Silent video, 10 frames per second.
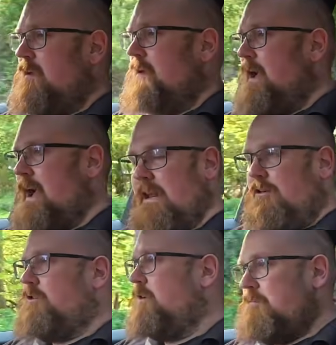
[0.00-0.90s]
and it
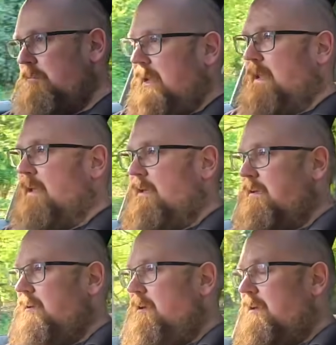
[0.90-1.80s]
shouldn't be.
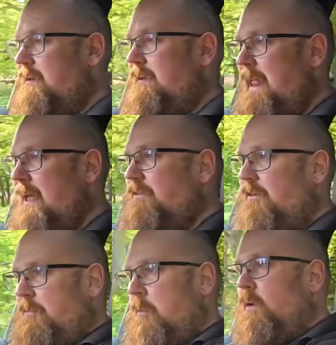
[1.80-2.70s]
Let the
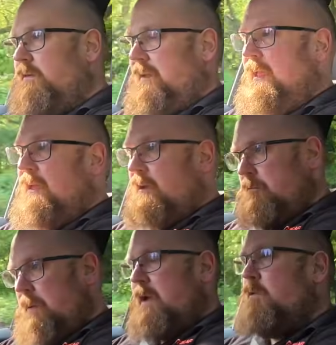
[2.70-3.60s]
sporty
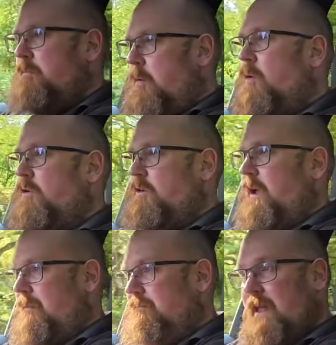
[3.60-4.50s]
be with
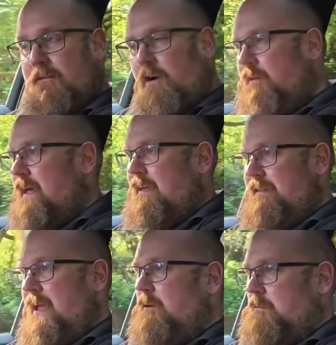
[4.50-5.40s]
Porsche. They've got that
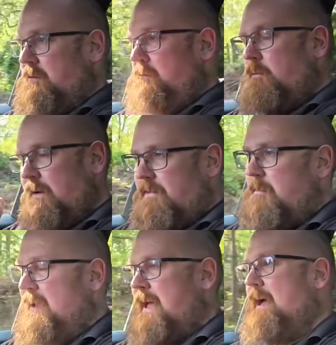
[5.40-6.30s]
nailed with the
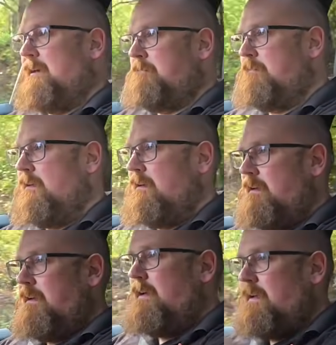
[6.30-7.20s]
Macan.
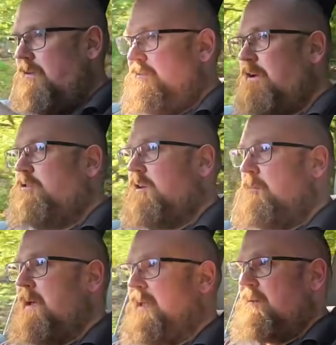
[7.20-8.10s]
This should have
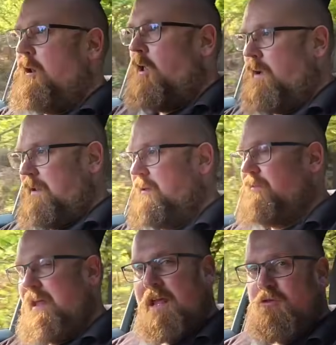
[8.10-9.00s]
been like the
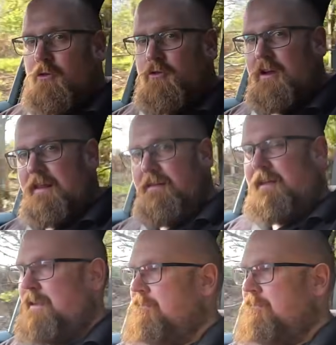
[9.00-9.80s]
e-tron GT.